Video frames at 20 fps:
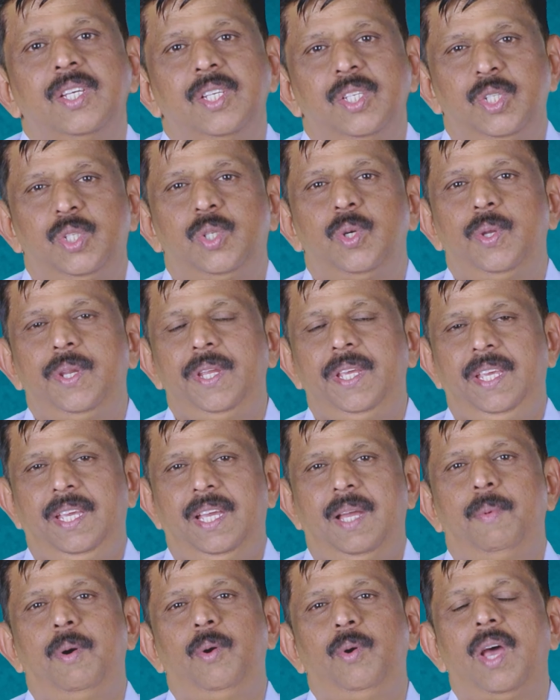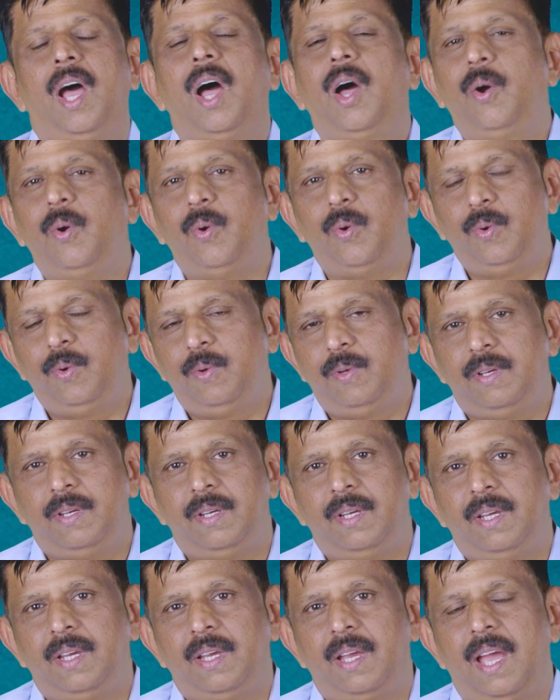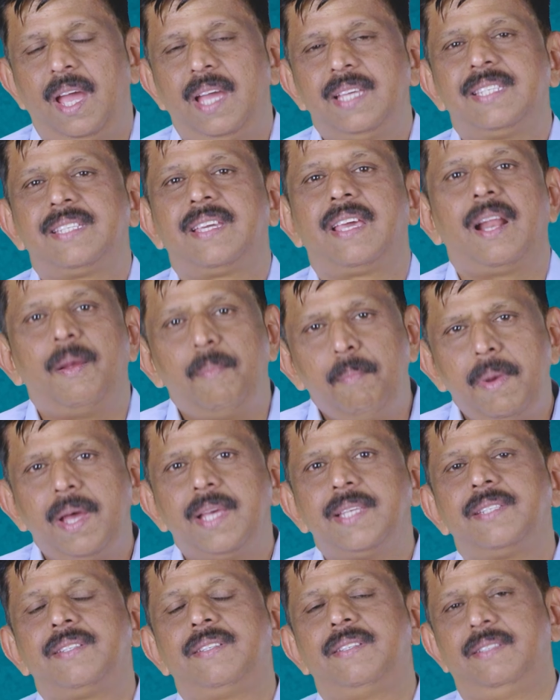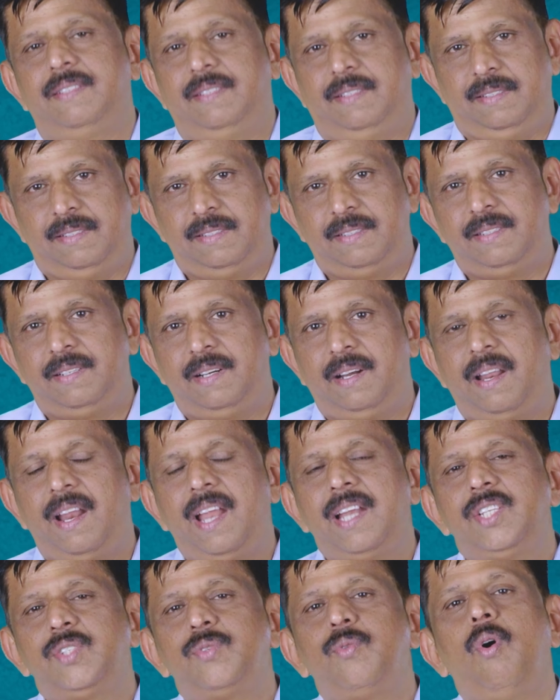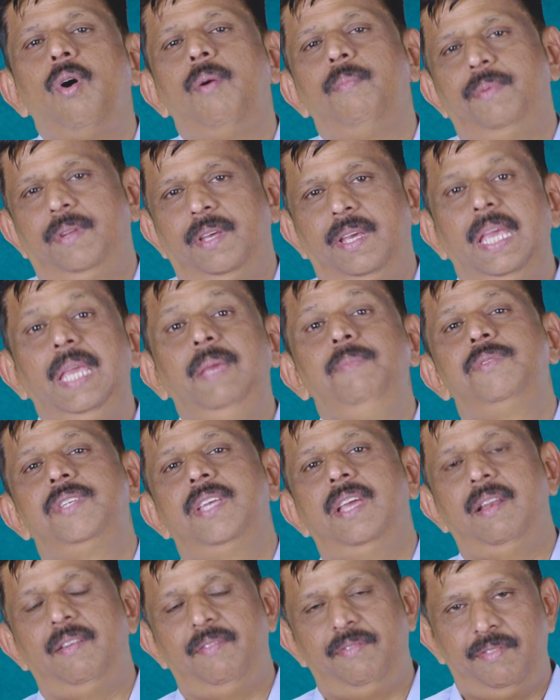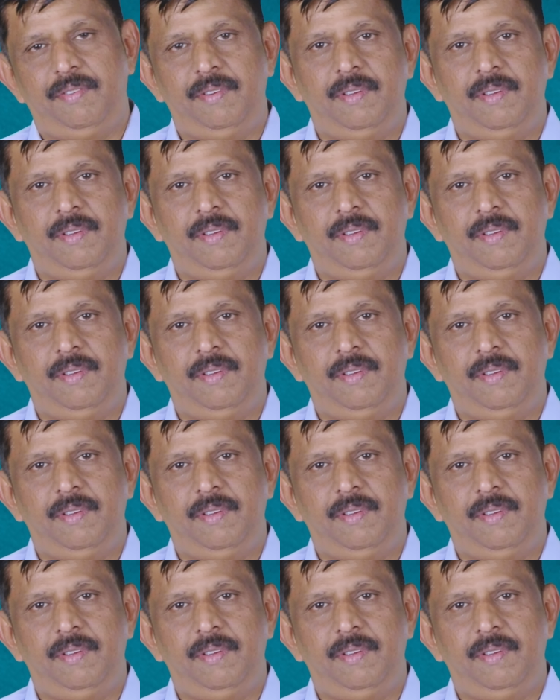story about how a Scrum Master transformed himself